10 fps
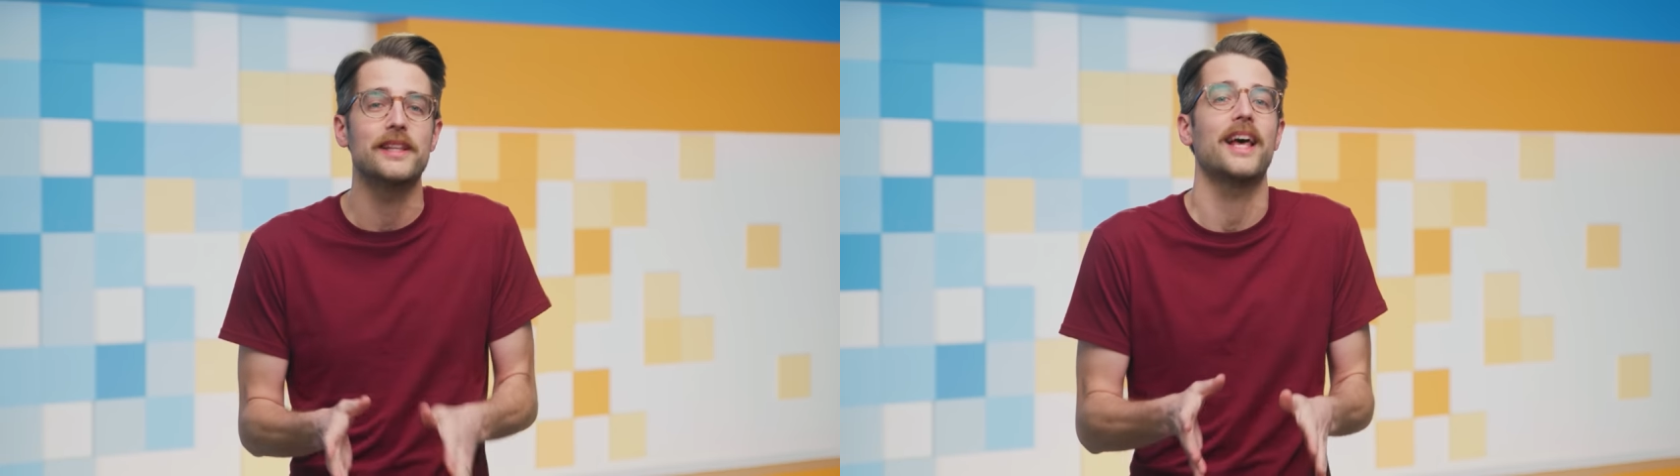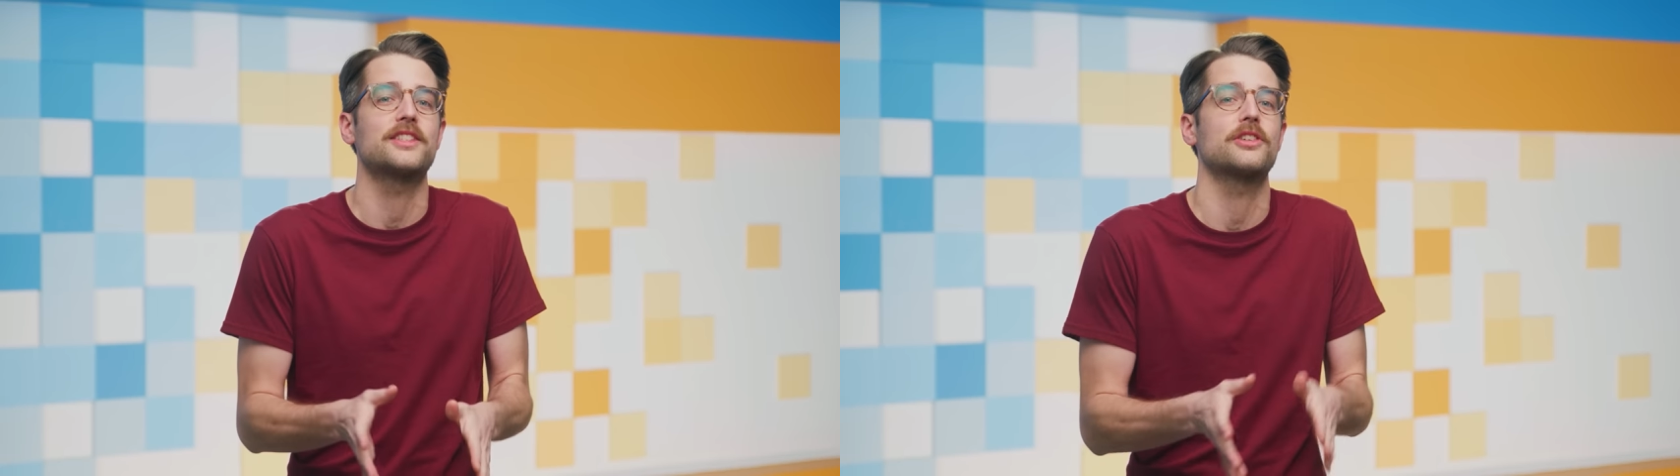
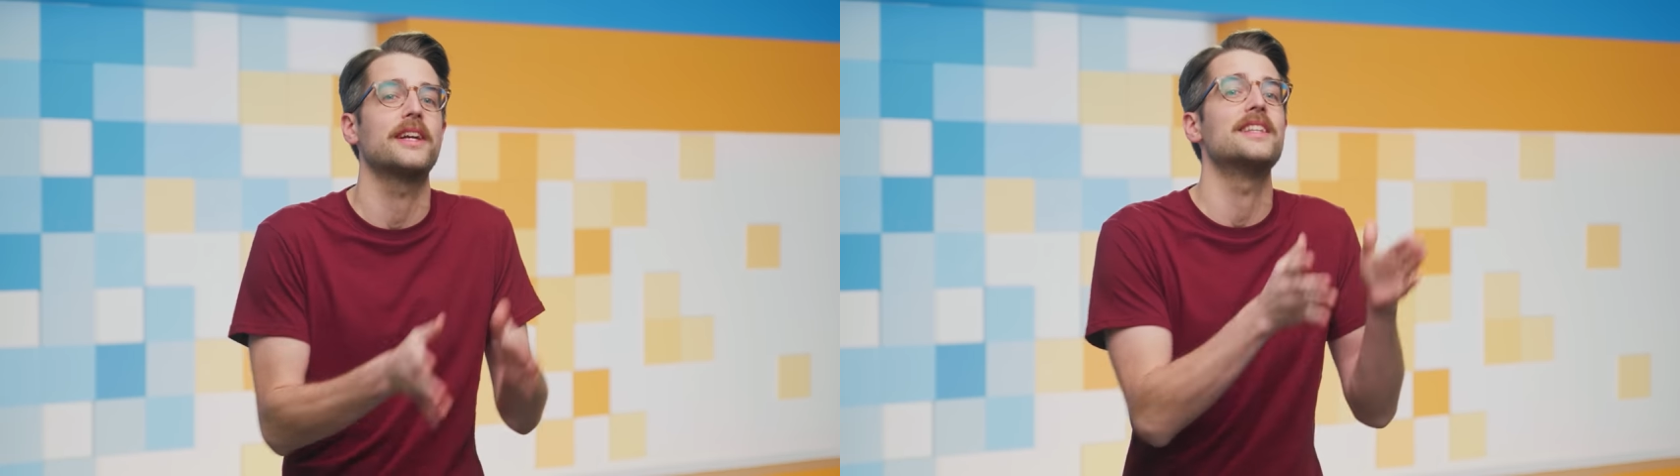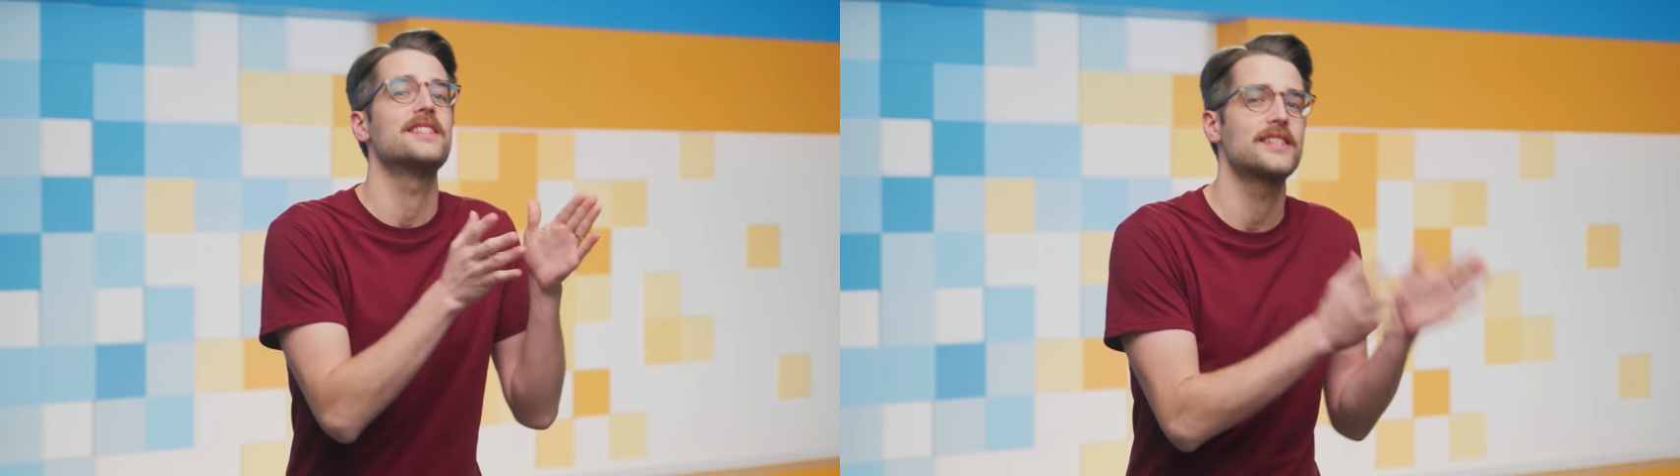lesser
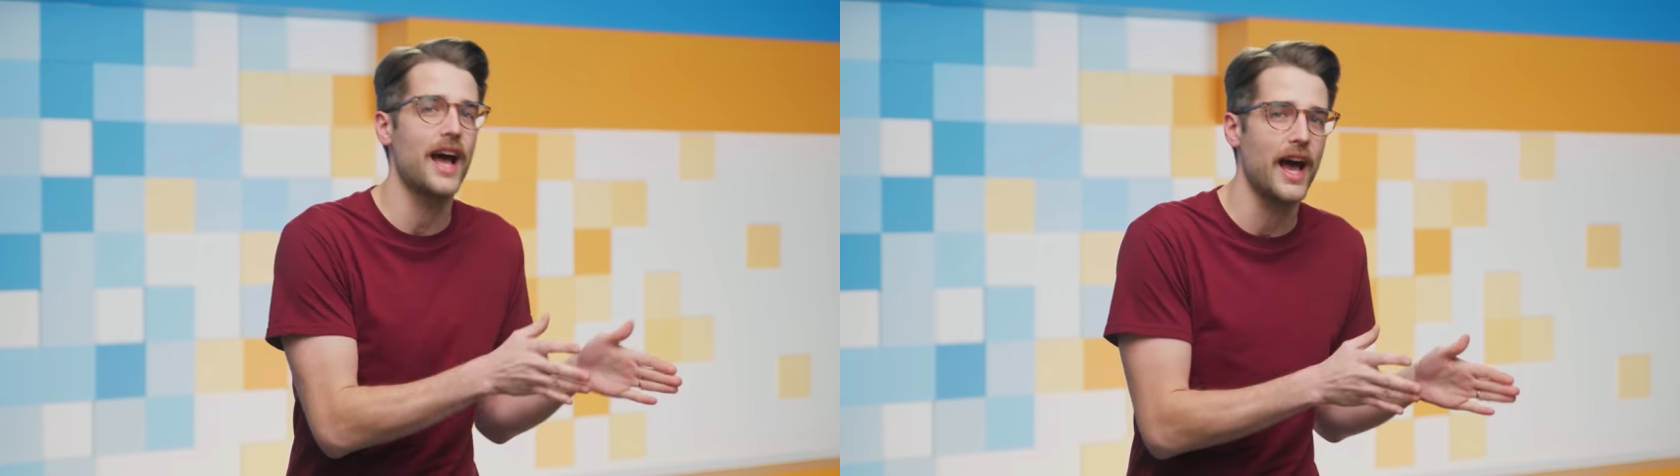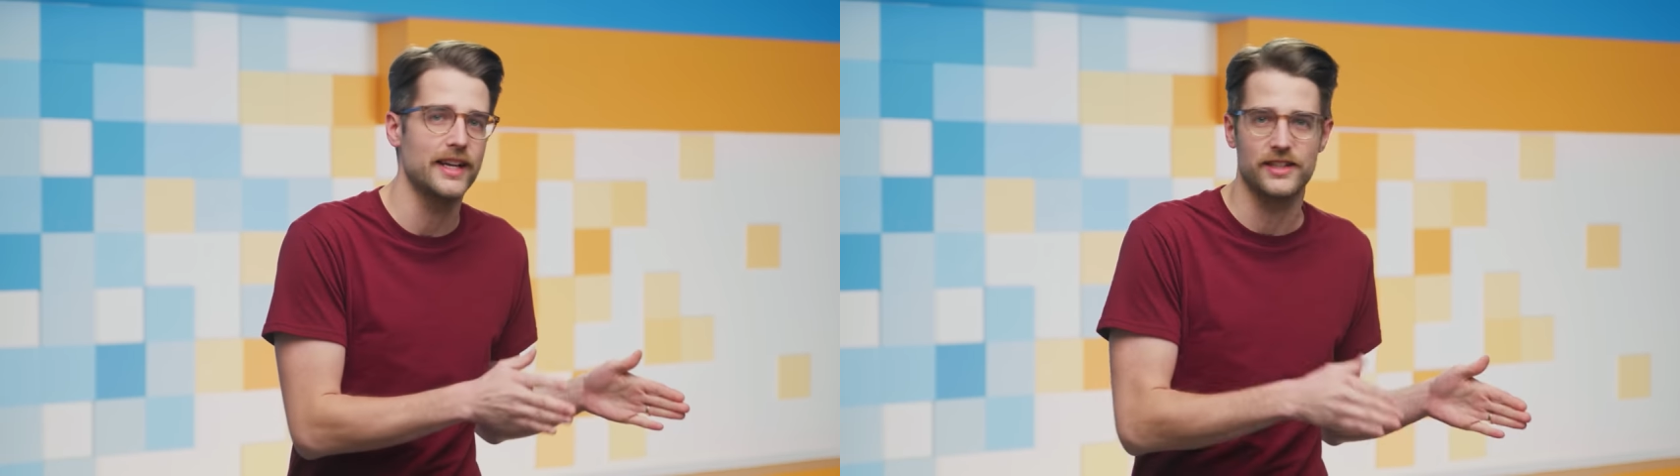in
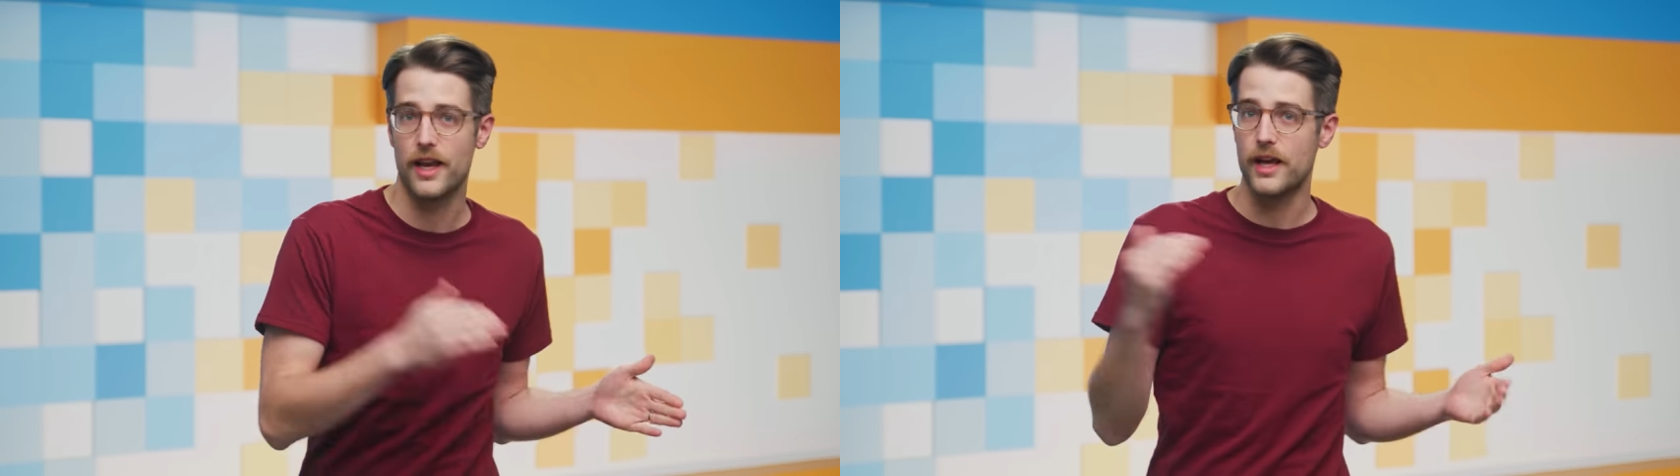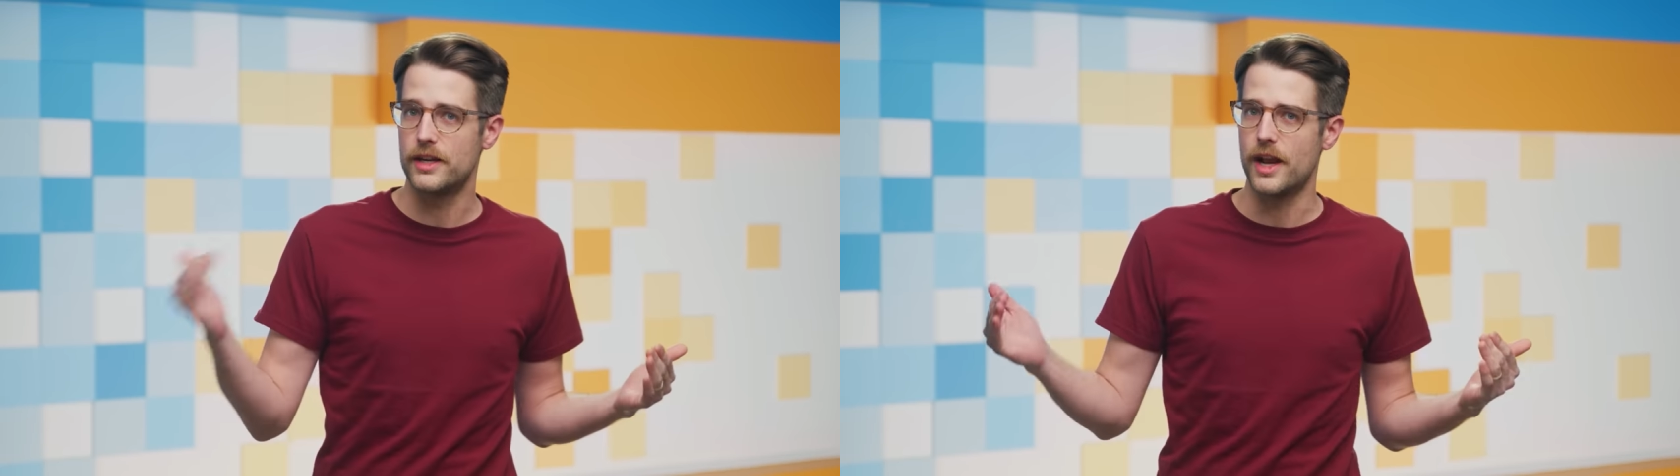size,
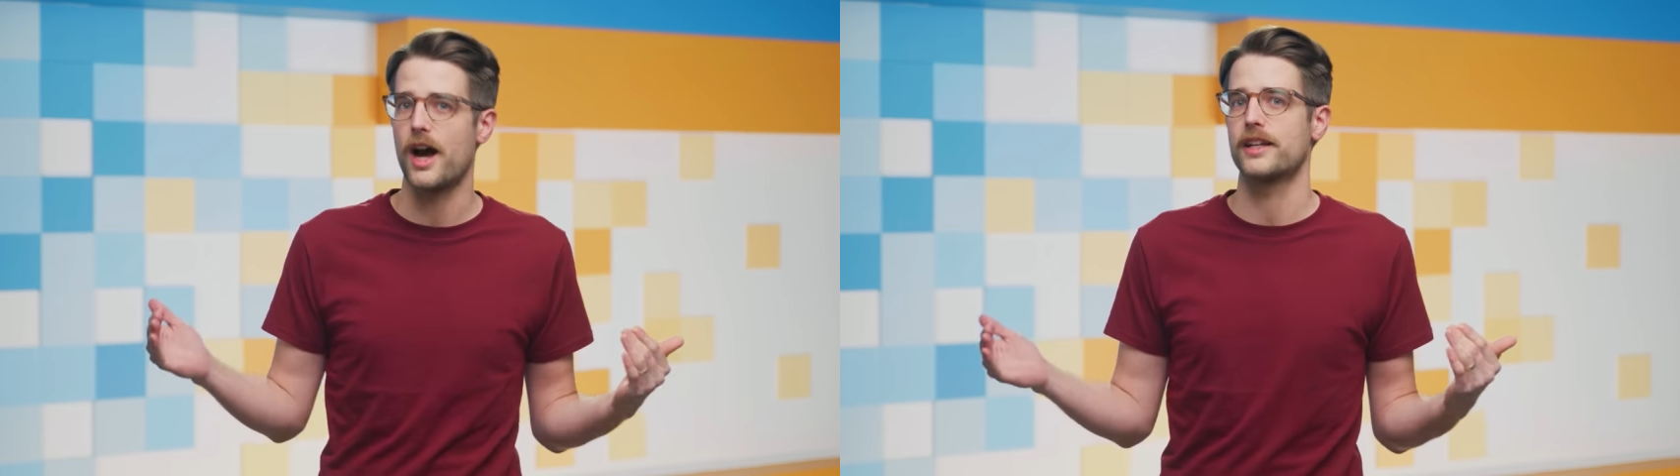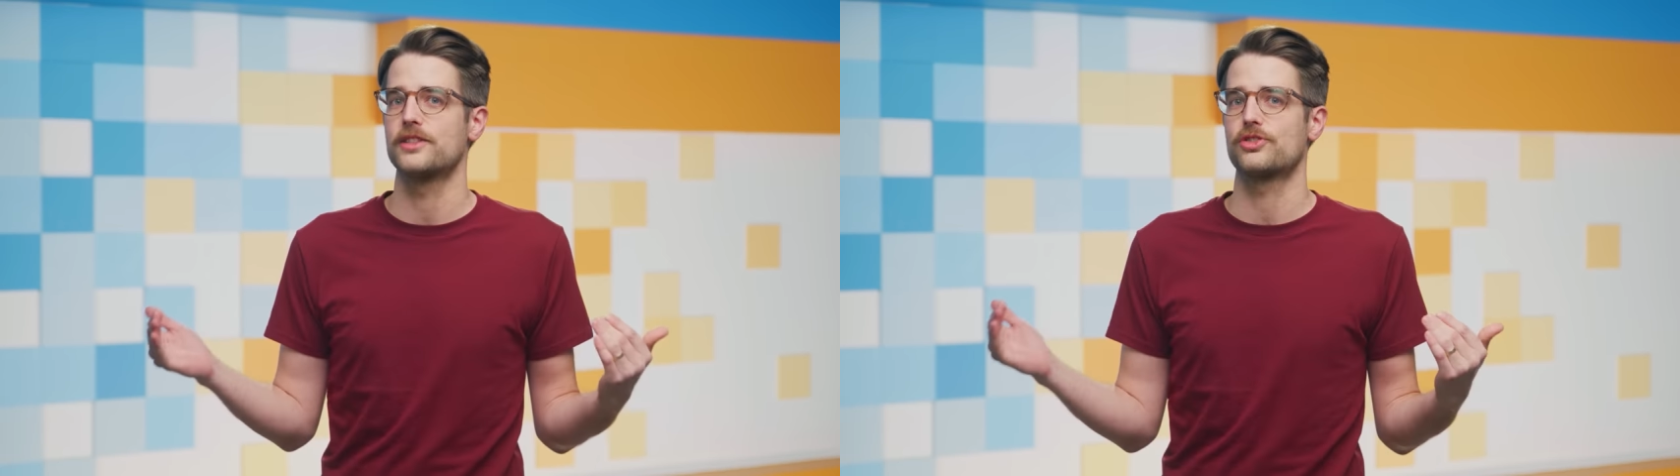
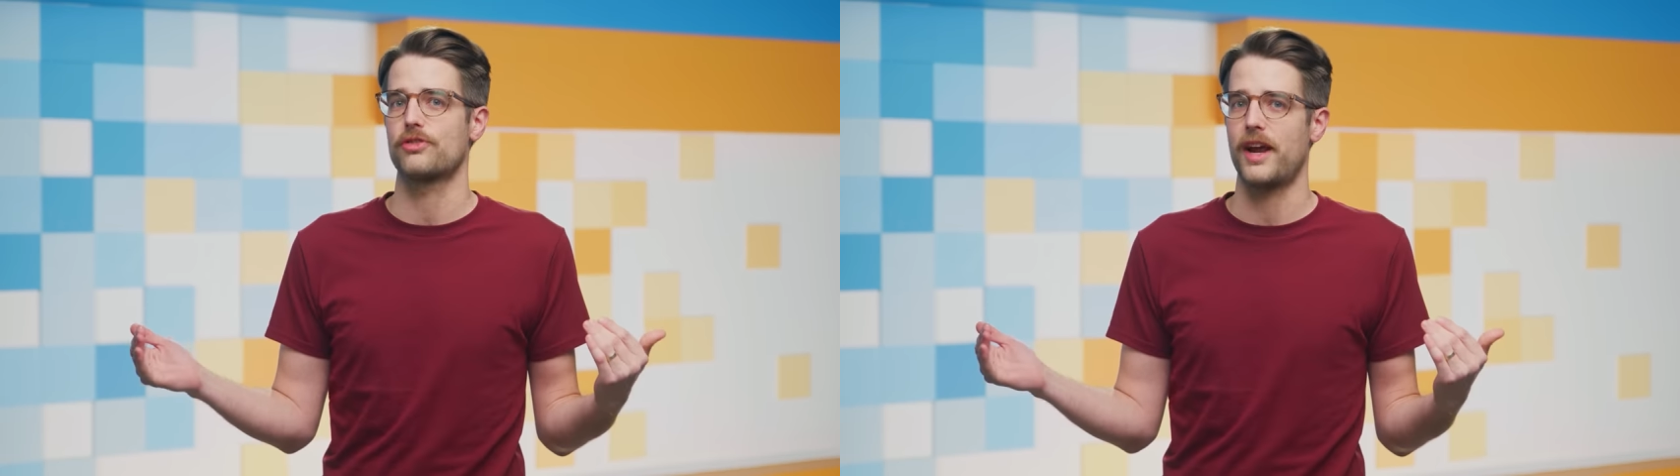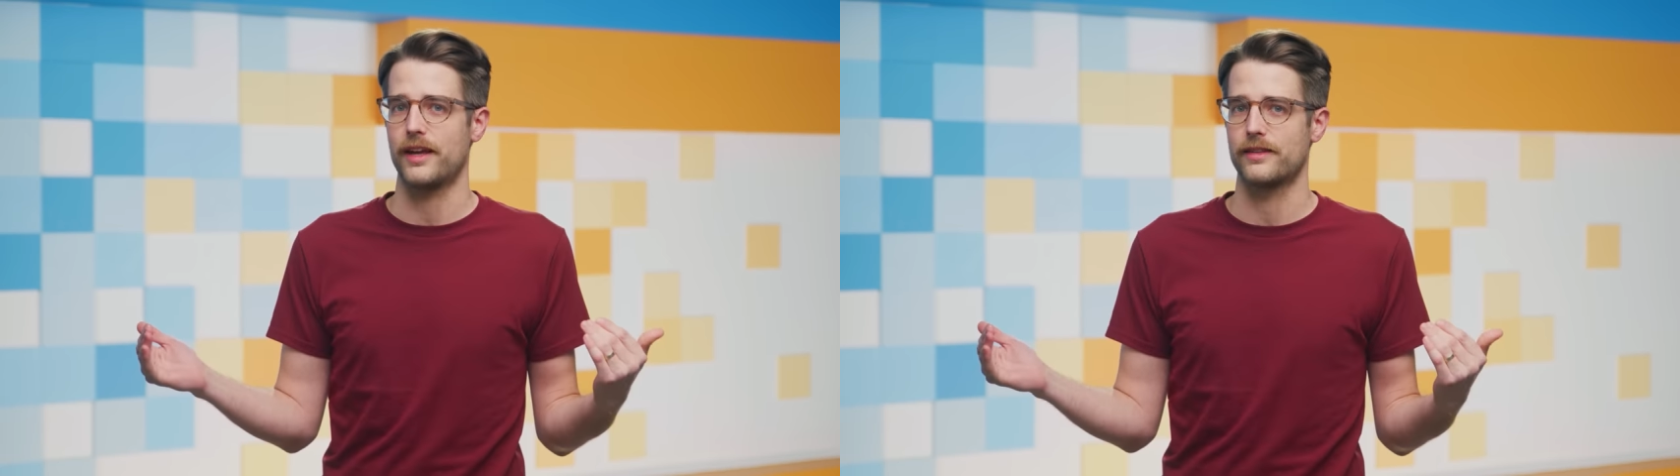not in
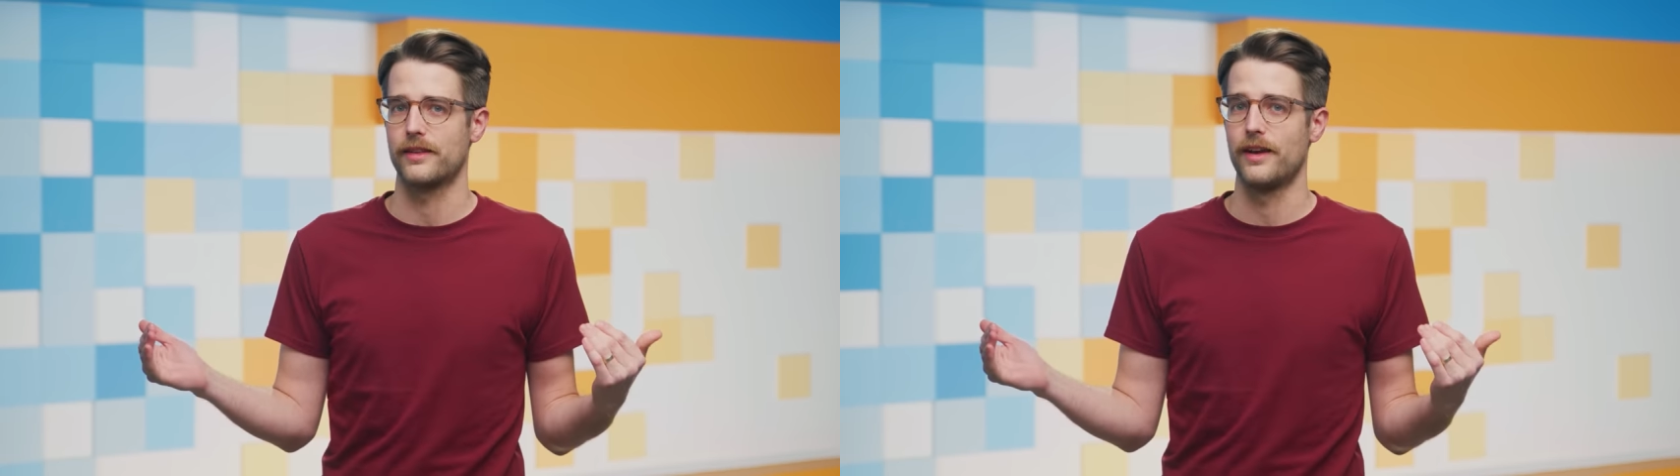strength.